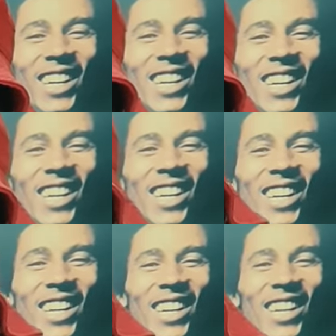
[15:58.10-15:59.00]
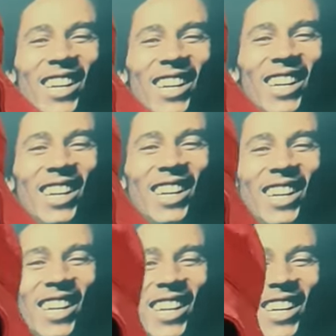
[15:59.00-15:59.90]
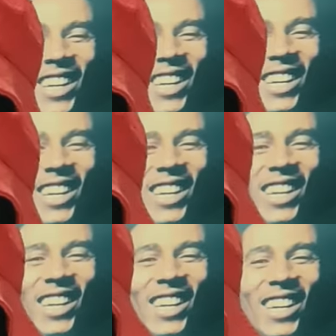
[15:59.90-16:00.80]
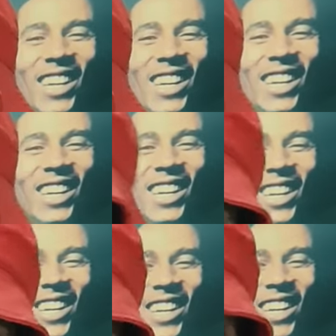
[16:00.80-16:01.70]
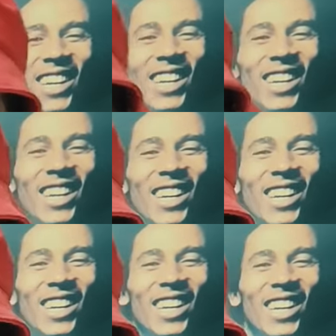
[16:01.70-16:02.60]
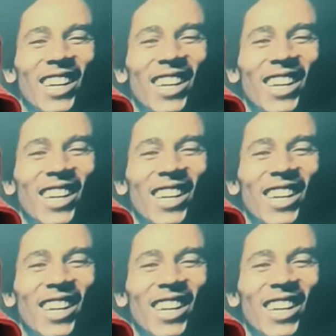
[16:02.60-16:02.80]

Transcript: No words are spoken by the person on screen.